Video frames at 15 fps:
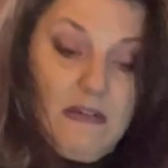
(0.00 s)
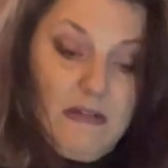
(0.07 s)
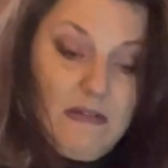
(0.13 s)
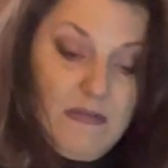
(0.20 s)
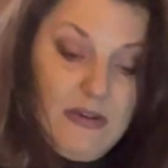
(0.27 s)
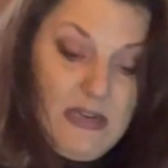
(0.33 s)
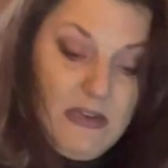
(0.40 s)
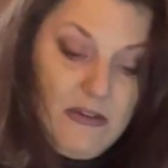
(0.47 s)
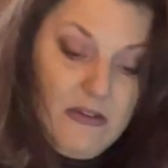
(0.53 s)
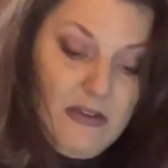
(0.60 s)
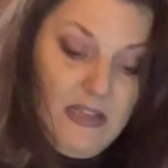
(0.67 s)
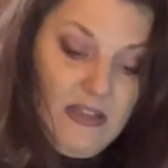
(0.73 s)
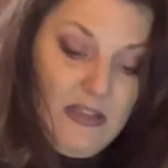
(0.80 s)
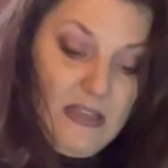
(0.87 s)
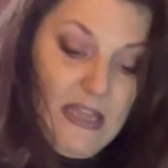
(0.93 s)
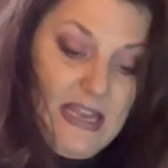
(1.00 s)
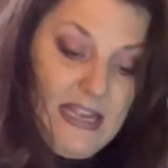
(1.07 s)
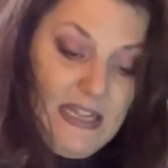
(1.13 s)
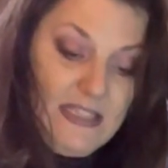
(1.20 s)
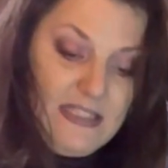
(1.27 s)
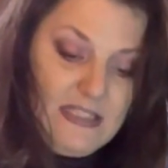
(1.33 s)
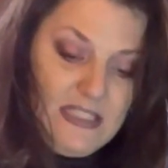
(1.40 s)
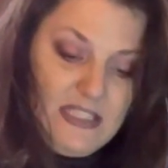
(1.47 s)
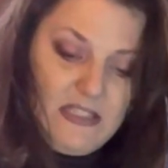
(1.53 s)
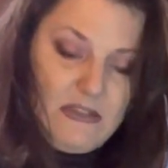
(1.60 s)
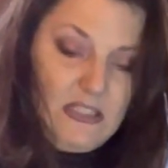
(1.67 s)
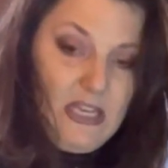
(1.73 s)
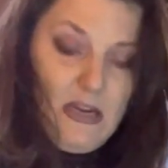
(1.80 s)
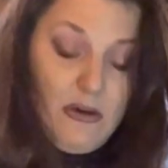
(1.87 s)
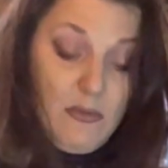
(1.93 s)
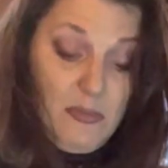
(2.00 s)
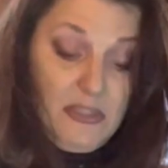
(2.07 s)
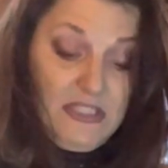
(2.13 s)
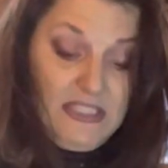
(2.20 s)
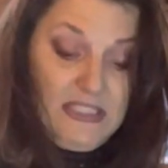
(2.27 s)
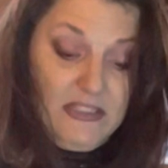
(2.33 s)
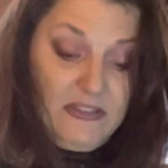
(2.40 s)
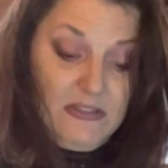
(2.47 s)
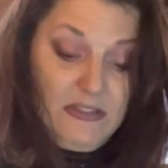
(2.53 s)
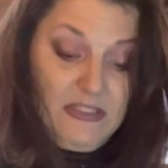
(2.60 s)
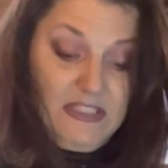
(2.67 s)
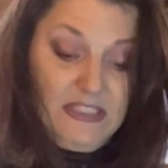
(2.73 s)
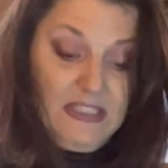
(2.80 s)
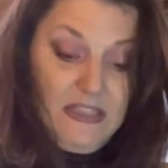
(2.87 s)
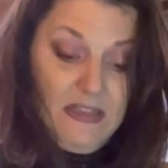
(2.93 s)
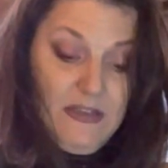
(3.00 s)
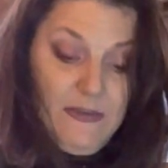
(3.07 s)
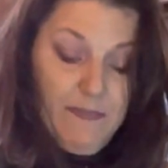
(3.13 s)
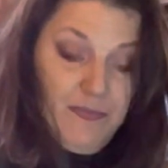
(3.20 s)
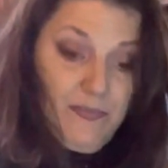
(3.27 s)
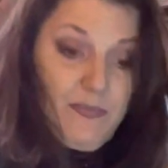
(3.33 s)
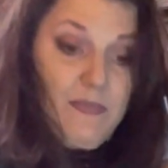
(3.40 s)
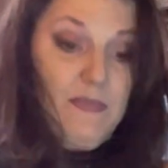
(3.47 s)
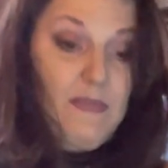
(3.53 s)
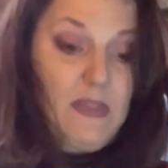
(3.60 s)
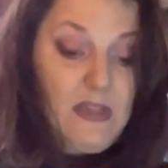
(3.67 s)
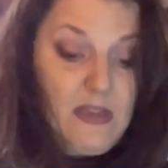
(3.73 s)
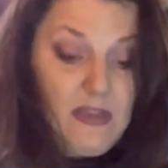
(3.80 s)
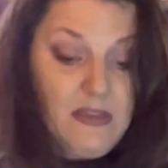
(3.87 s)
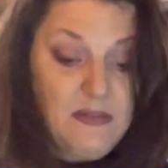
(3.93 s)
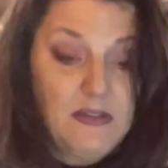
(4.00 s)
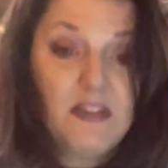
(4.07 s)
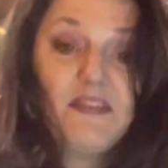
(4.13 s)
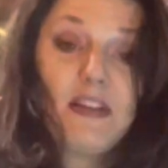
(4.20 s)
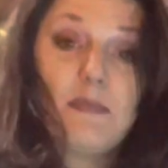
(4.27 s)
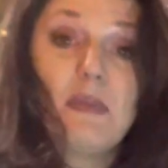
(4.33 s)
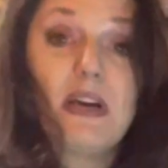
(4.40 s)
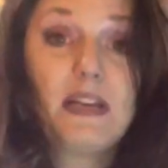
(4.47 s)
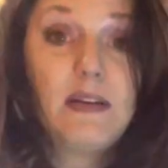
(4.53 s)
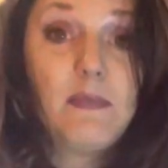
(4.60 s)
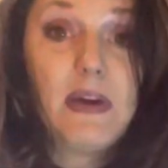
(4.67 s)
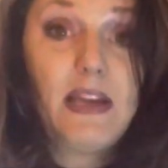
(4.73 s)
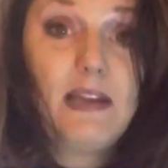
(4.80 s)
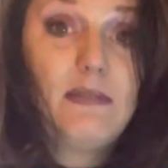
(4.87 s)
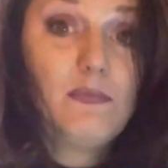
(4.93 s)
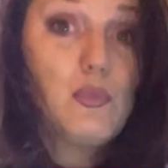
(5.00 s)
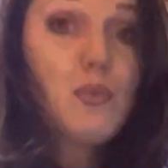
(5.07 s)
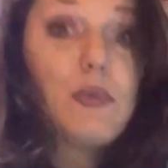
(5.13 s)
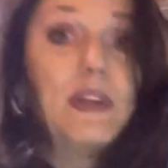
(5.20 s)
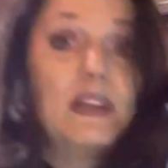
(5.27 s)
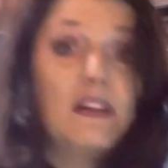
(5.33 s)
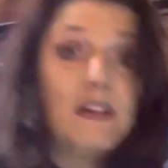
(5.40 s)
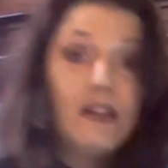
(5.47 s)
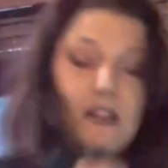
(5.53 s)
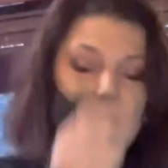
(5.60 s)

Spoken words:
right underneath the legs. And these are terrible scissors because I'm not in my real